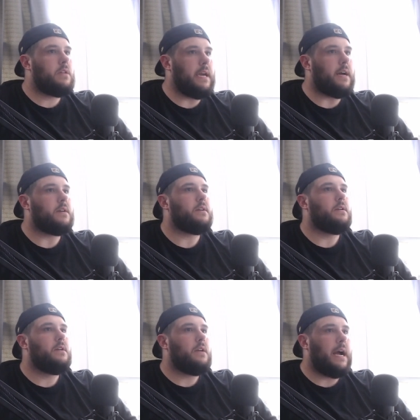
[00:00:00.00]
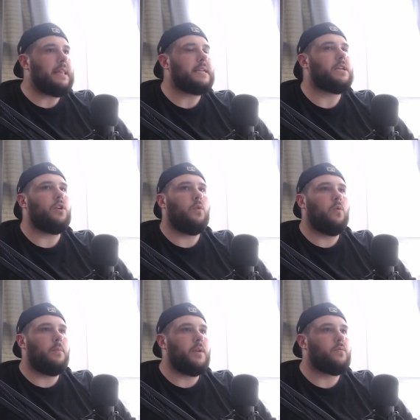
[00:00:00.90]
Yeah. I like to know who
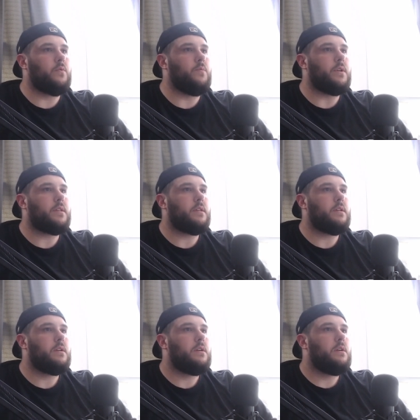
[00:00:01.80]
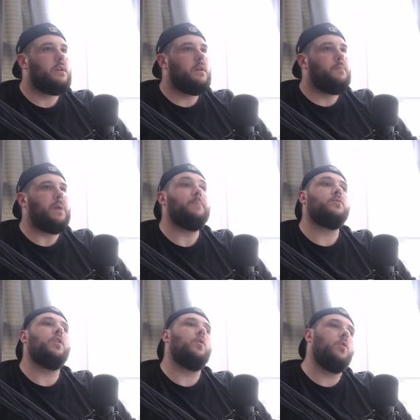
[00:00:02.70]
I'm in a room with. people
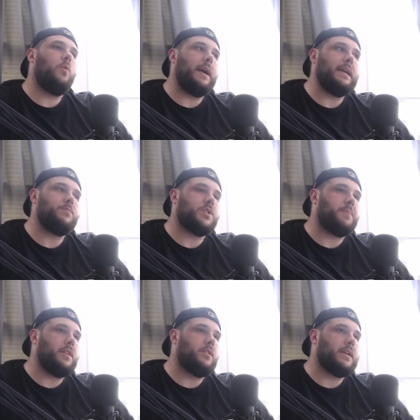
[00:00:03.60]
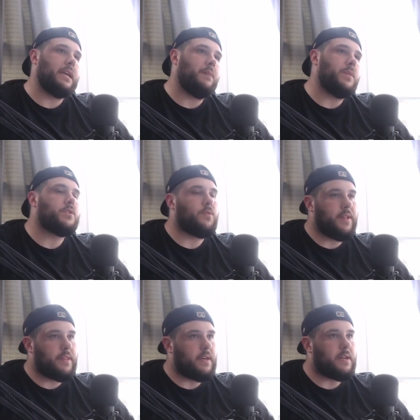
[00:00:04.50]
know who I am just by looking at me, so they
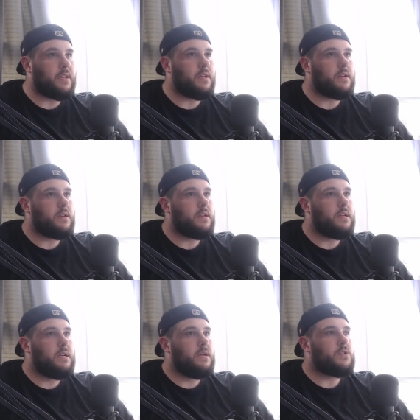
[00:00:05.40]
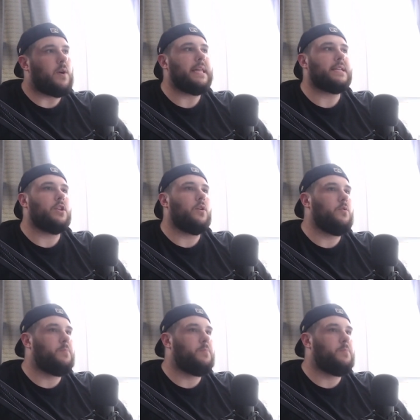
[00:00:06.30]
think. So I like to know who